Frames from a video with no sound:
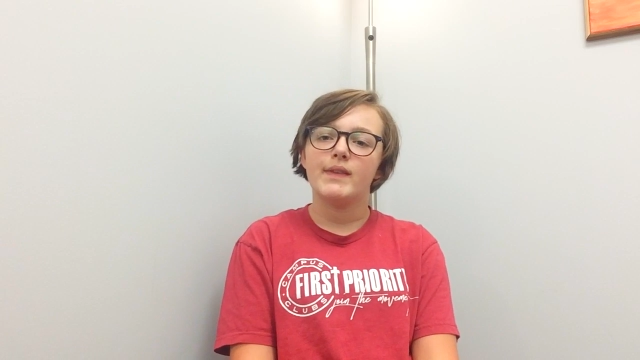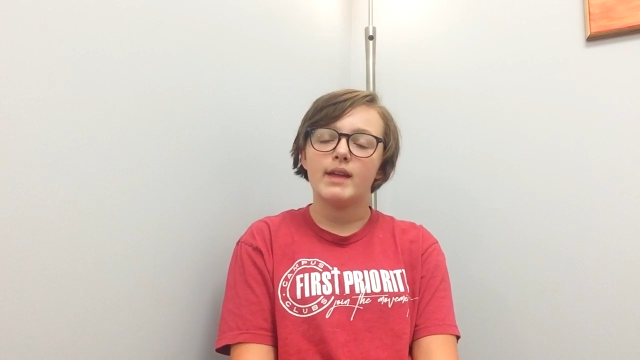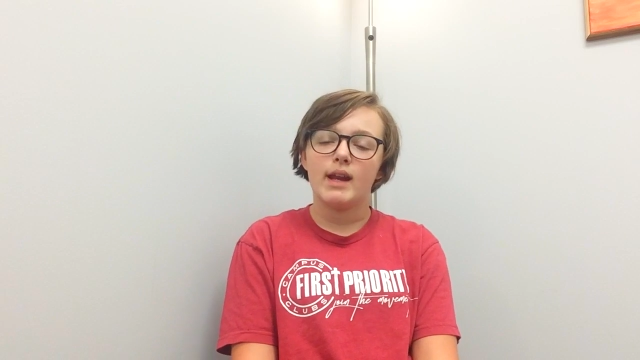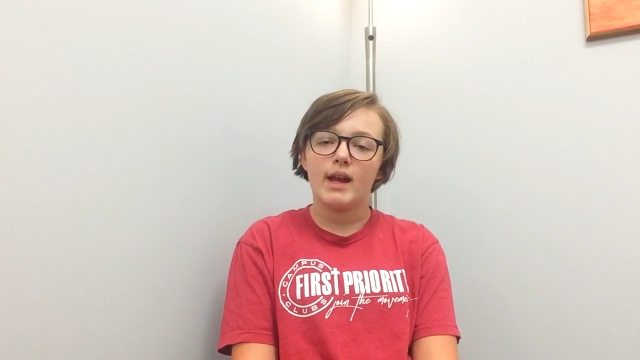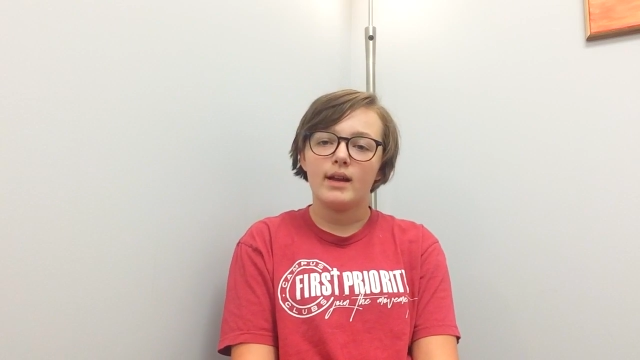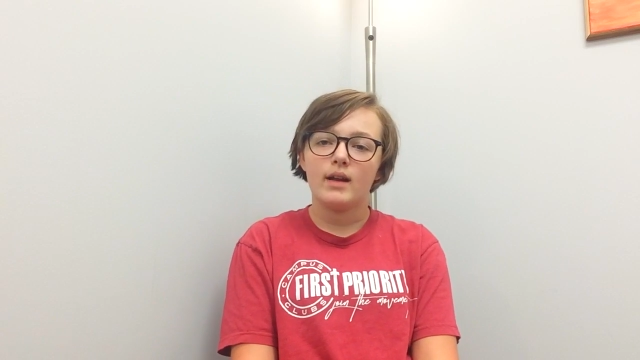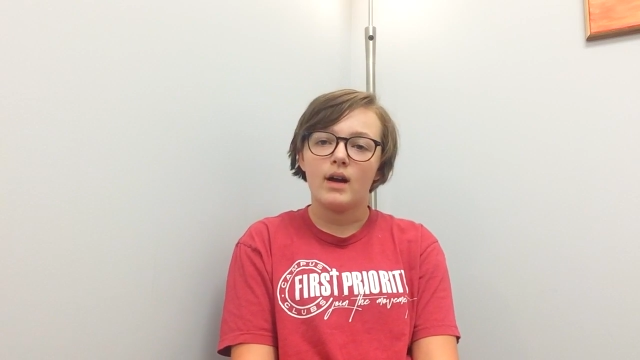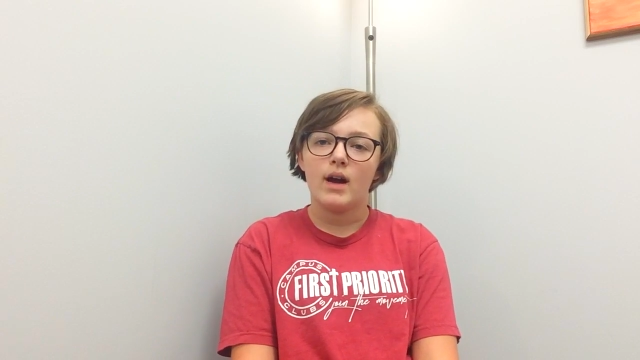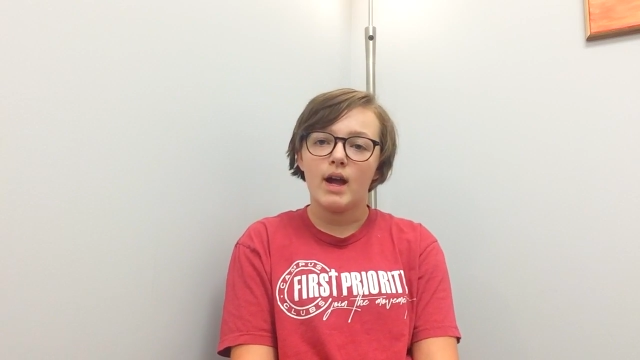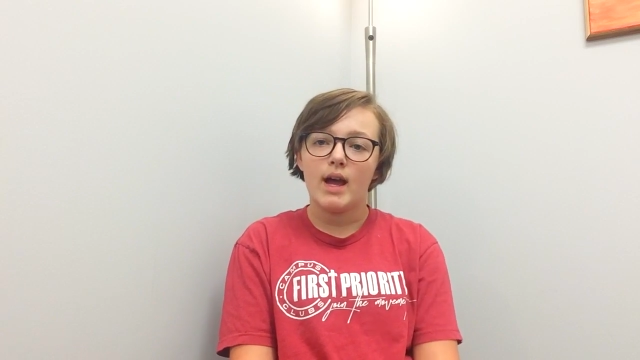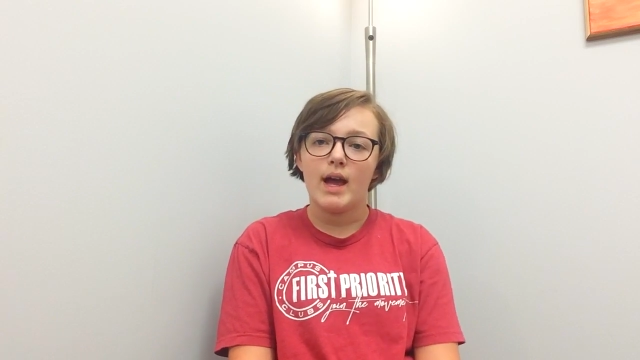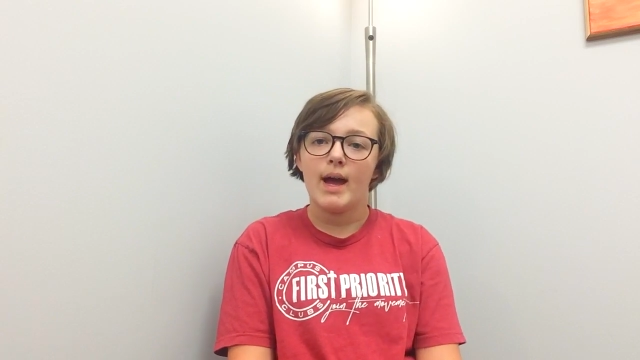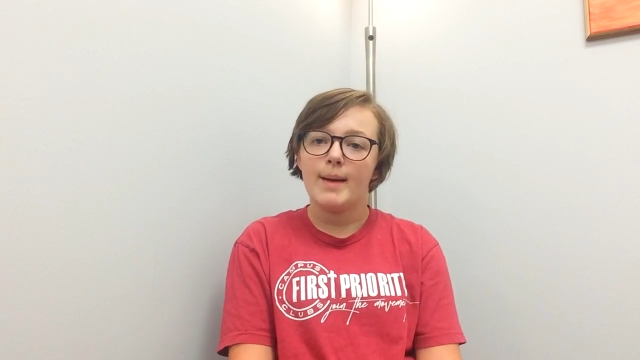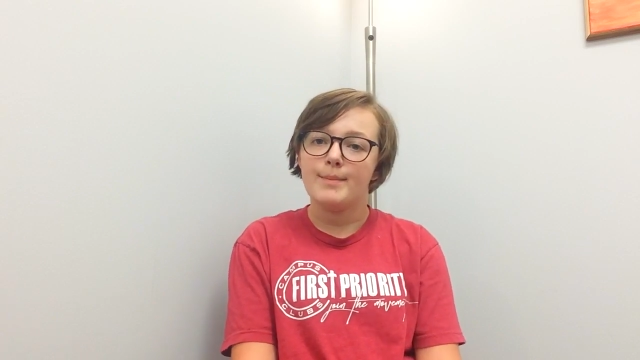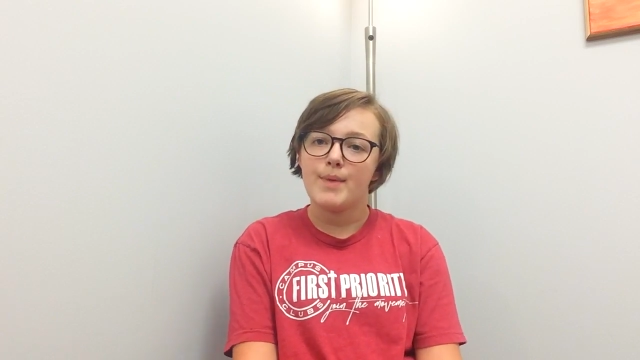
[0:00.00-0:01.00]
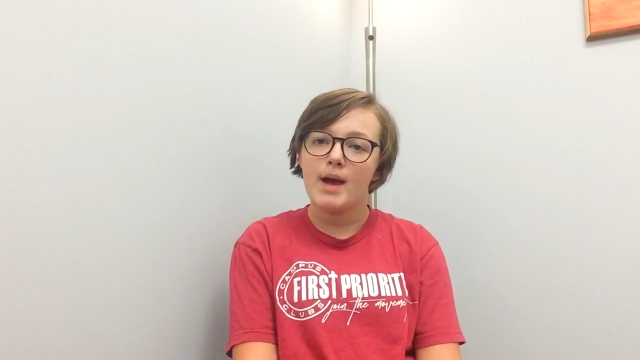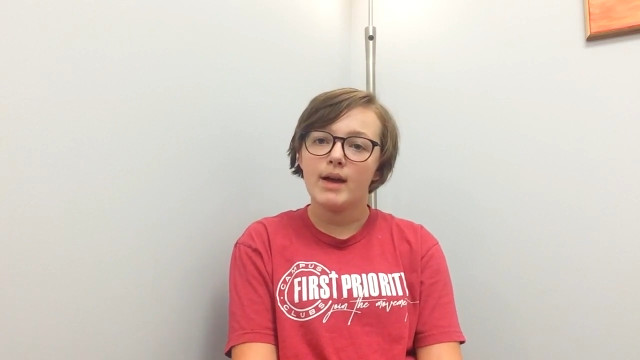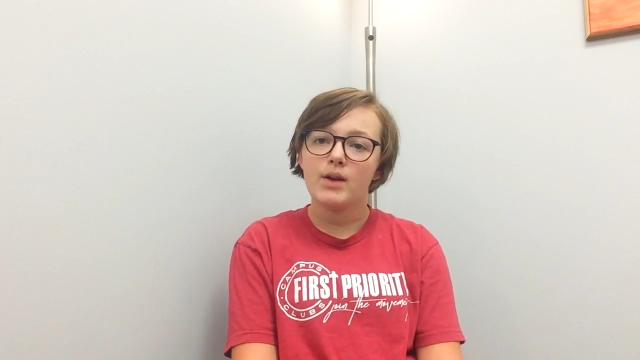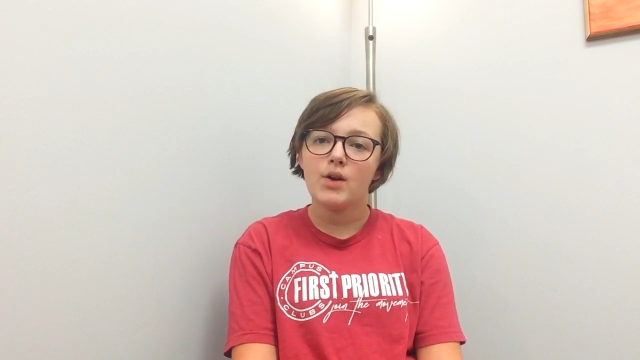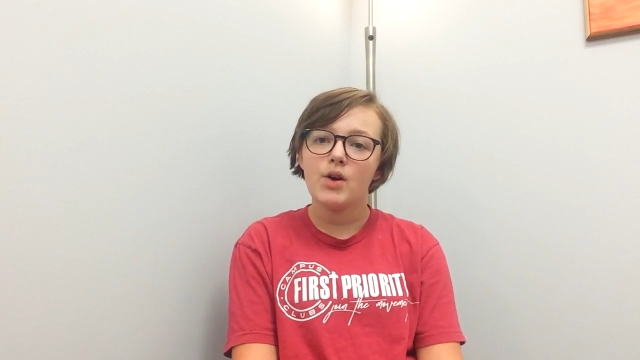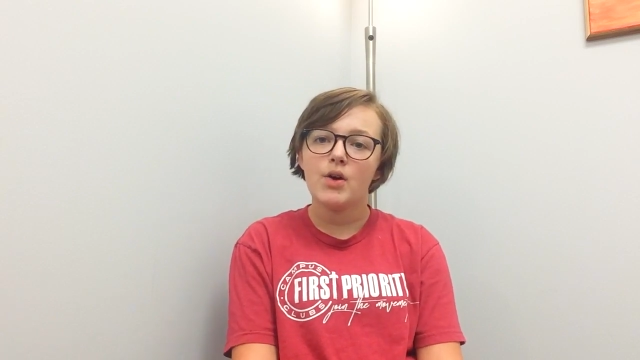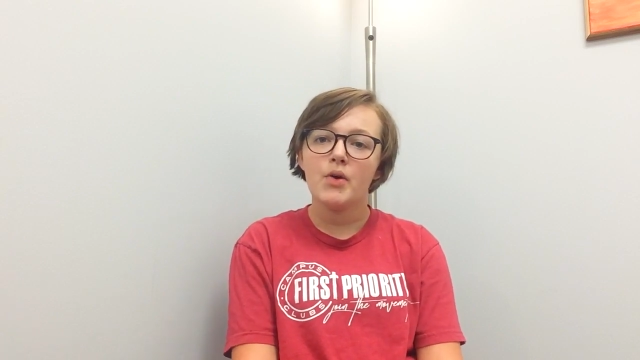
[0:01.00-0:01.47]
that I got at
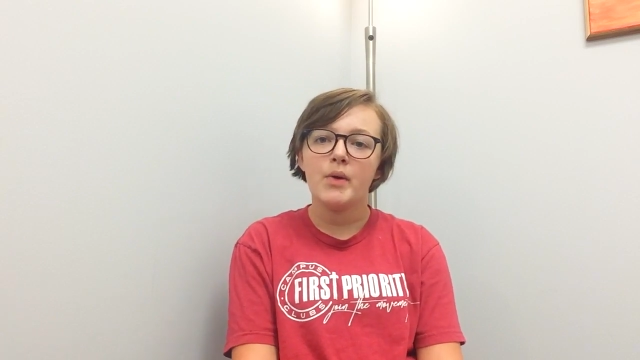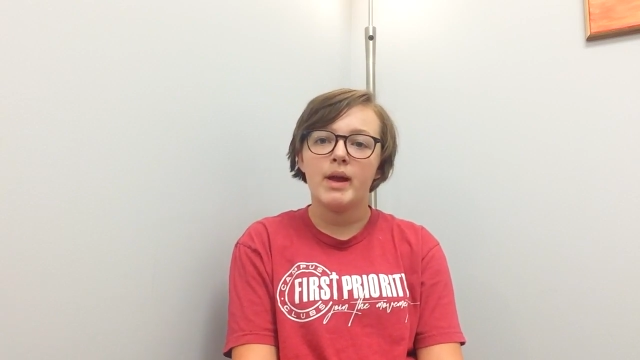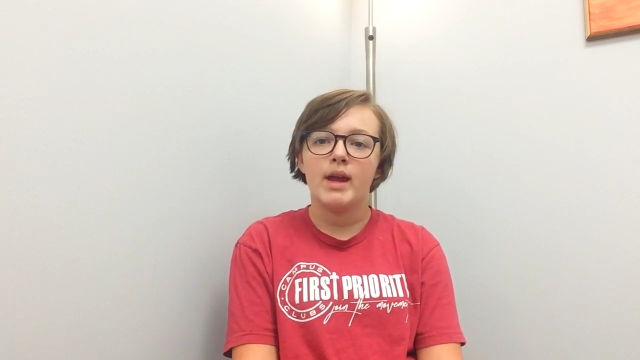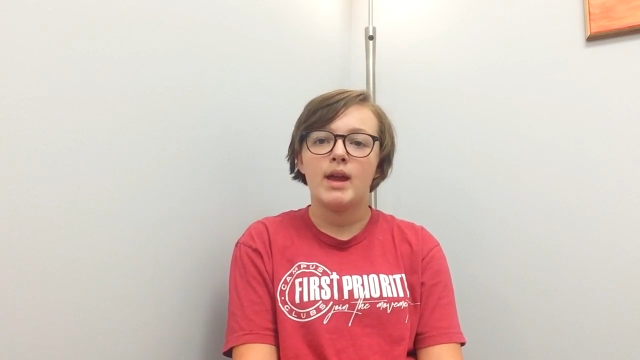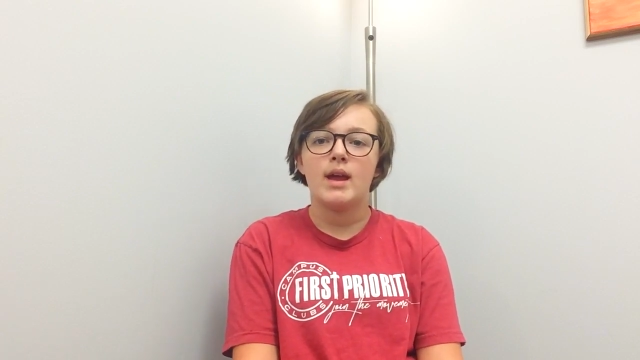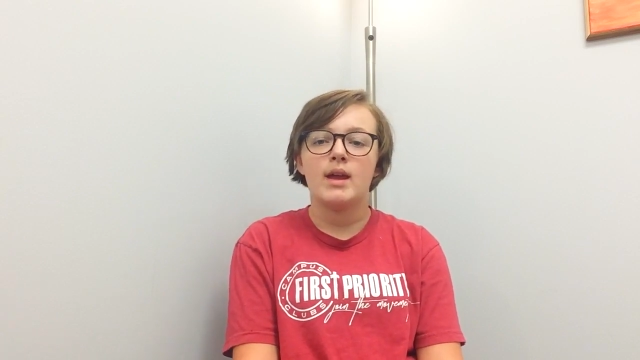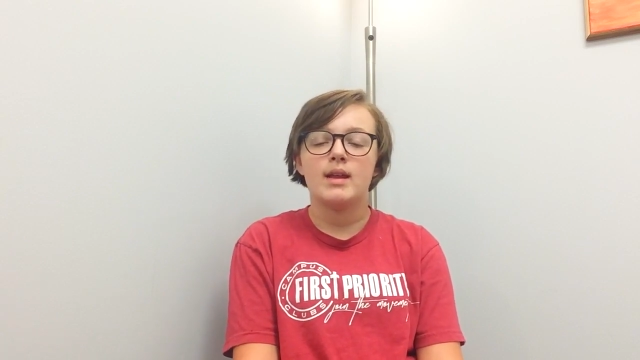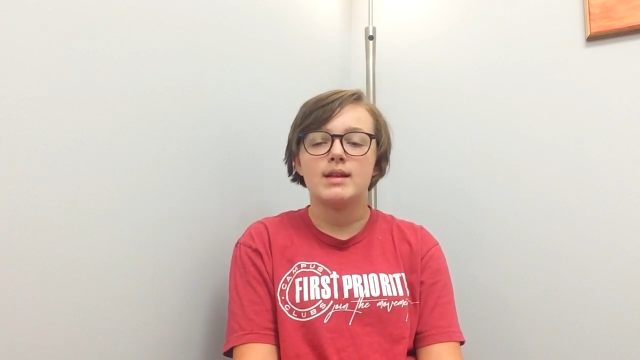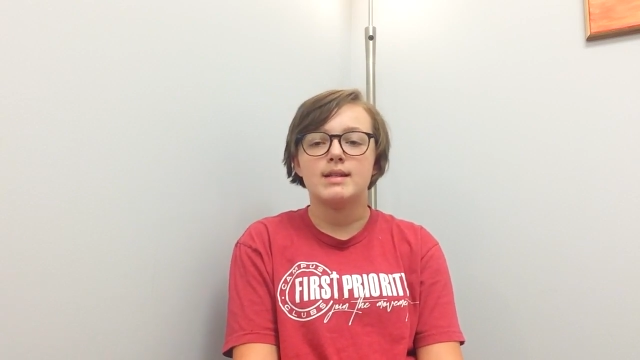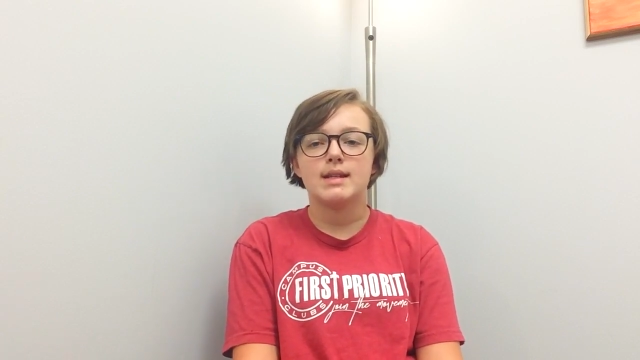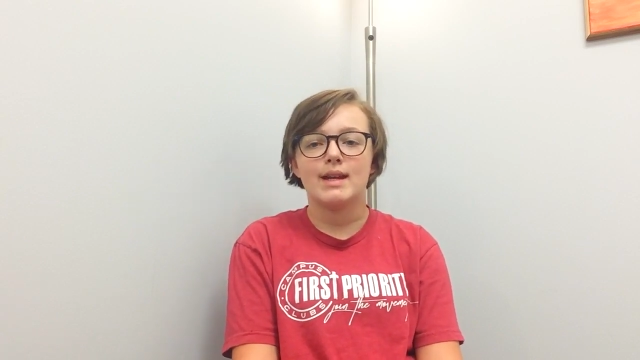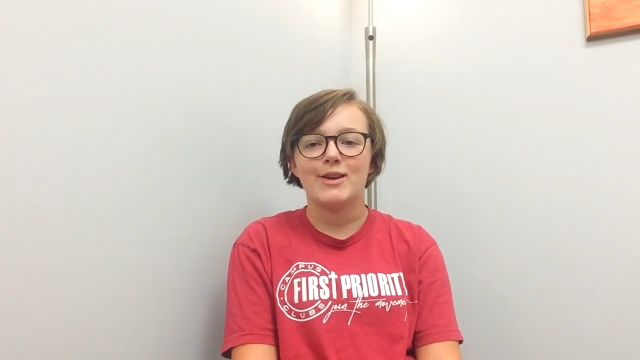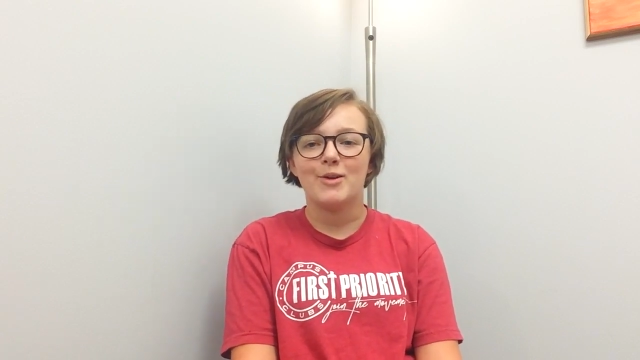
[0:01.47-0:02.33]
Petco and I